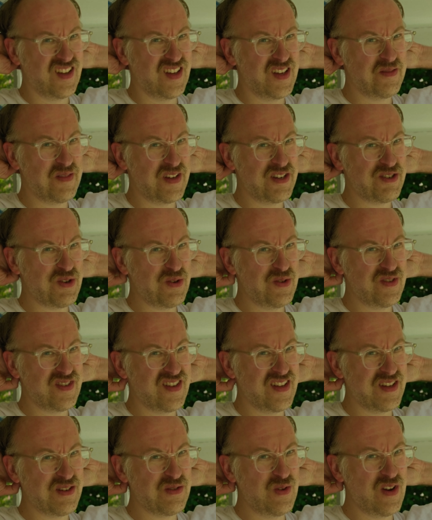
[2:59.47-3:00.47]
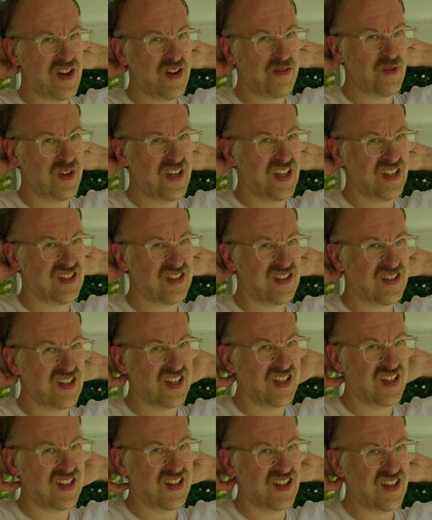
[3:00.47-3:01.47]
and my show's in like 2.5 weeks.
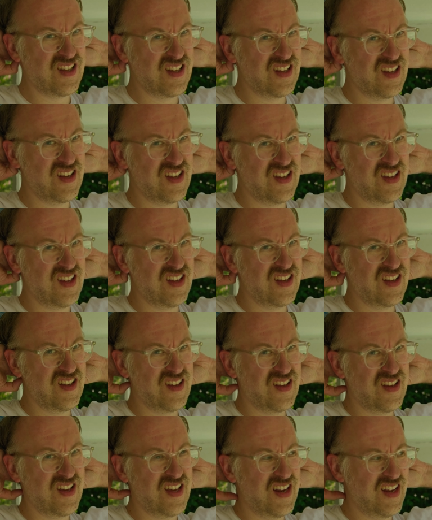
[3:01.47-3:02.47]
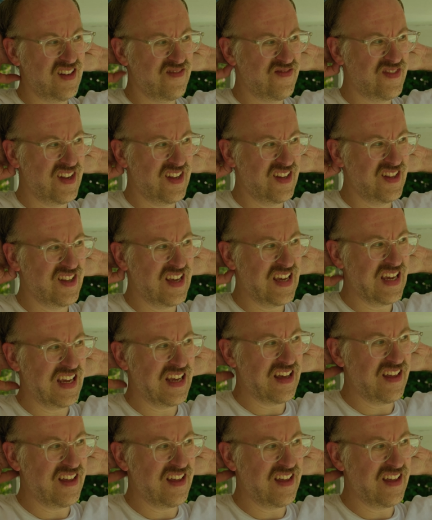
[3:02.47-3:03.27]
And I've done I